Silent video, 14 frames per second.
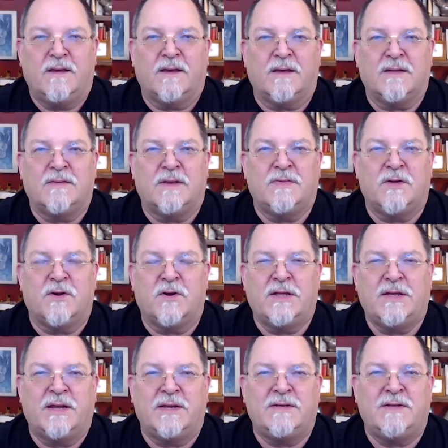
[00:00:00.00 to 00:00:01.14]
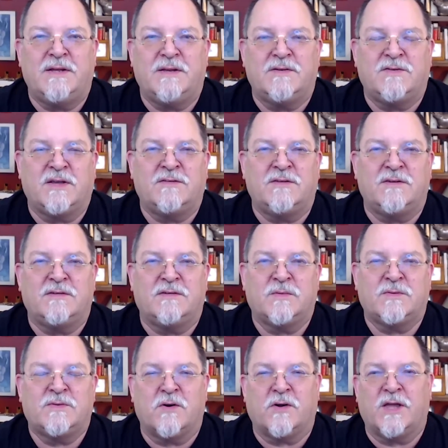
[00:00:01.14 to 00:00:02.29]
in the early 1960s,
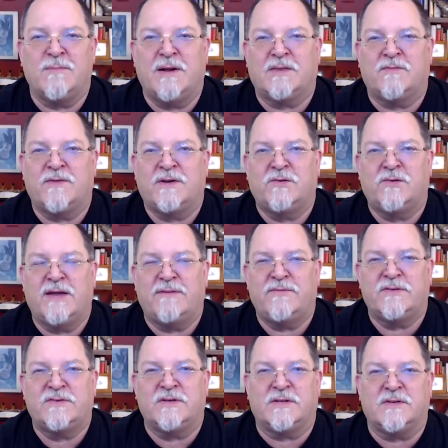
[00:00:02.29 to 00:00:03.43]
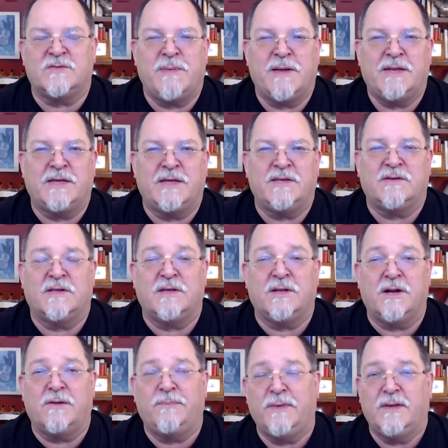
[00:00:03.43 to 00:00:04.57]
was talking about the federal deficit and spending. And he said,
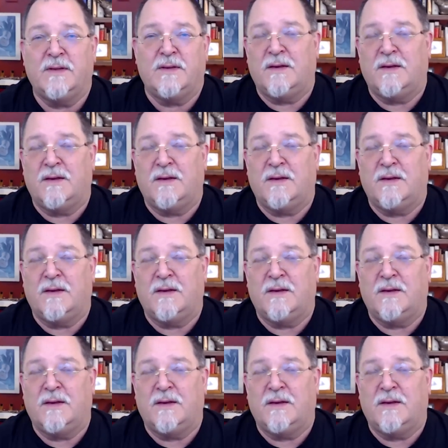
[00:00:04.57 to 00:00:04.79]
$1